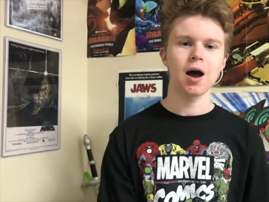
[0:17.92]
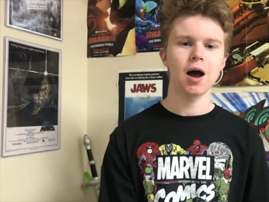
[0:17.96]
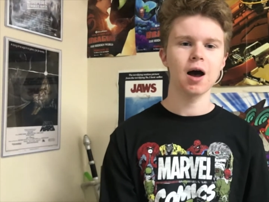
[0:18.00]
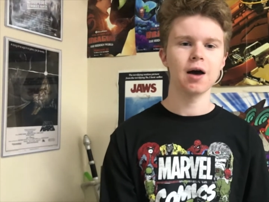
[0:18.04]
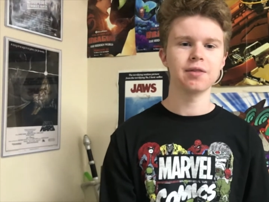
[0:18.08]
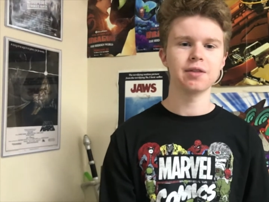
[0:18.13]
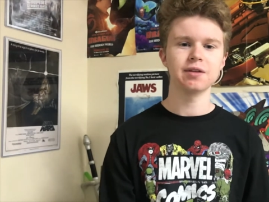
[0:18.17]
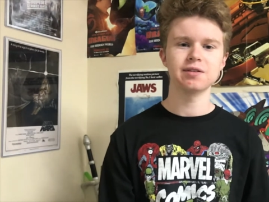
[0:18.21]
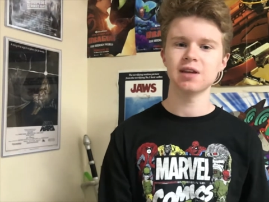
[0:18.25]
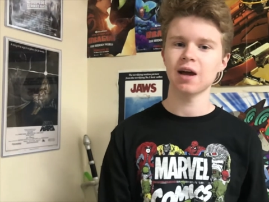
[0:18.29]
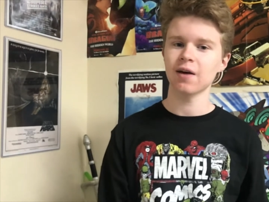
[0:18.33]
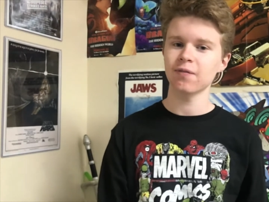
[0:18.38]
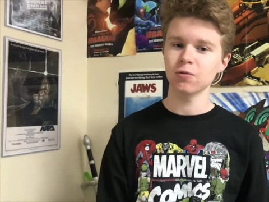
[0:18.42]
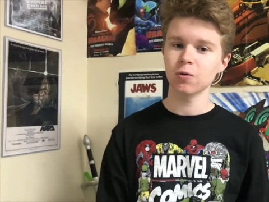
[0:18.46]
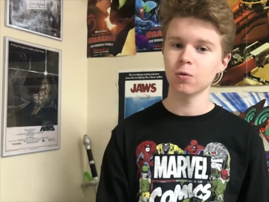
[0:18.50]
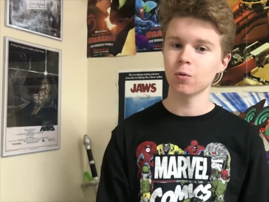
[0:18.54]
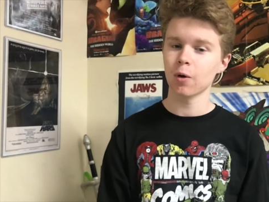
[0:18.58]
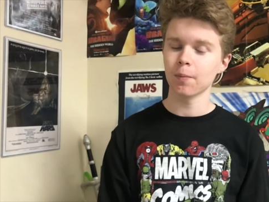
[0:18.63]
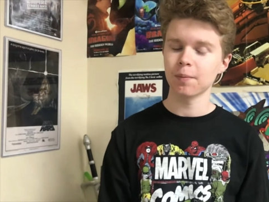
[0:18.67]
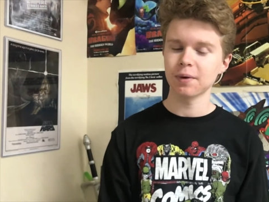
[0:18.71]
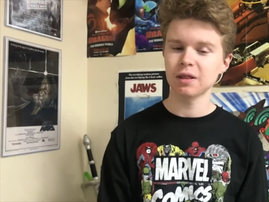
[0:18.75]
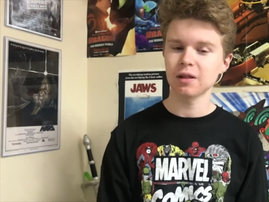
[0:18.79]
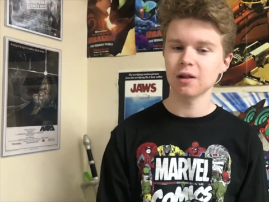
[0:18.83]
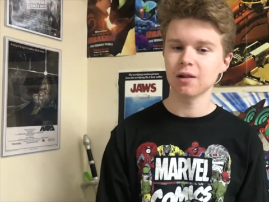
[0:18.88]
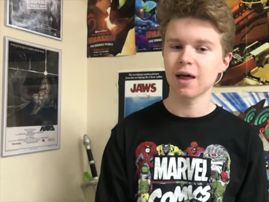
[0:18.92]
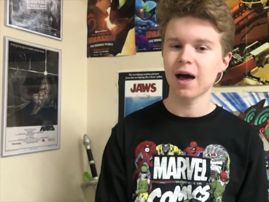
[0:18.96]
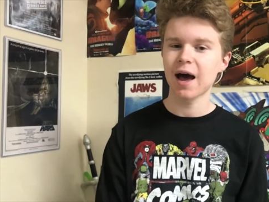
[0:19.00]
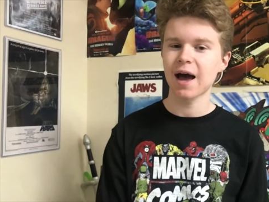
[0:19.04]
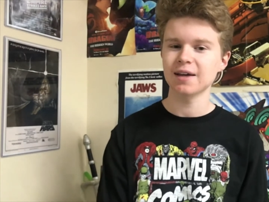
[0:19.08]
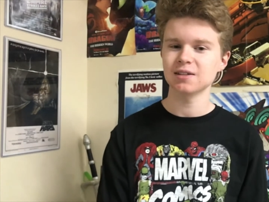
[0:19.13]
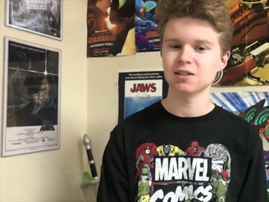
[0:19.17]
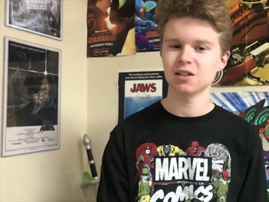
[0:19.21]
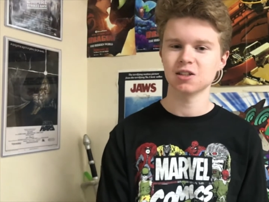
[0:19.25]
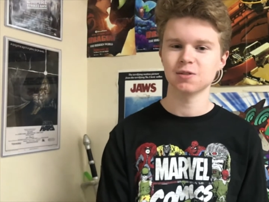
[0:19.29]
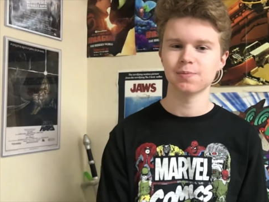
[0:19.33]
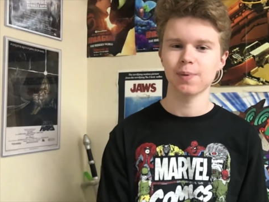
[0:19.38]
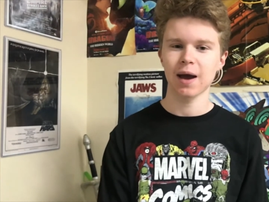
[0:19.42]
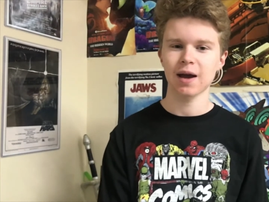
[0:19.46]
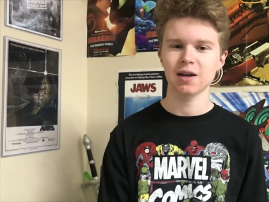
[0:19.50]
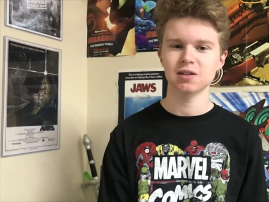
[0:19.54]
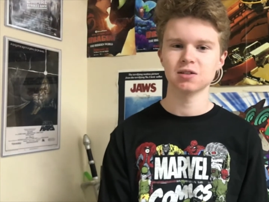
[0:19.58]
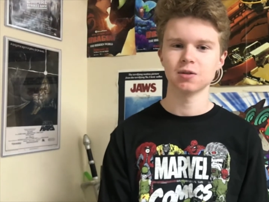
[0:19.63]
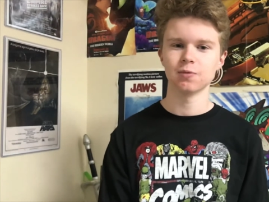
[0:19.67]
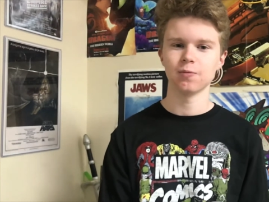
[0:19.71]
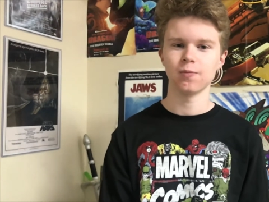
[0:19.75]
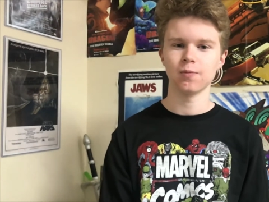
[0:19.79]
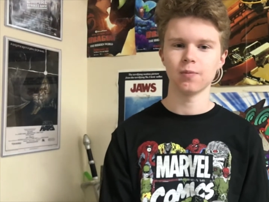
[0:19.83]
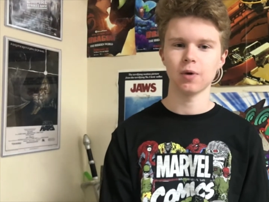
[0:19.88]
This definitely won't be the last. Expect
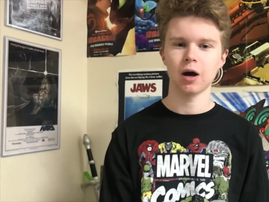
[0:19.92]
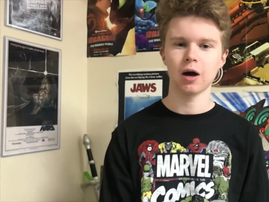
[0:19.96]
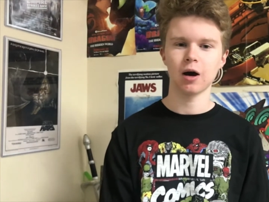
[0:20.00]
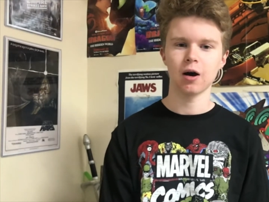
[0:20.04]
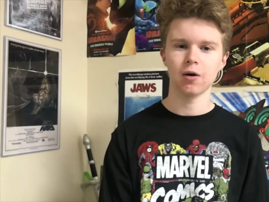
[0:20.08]
some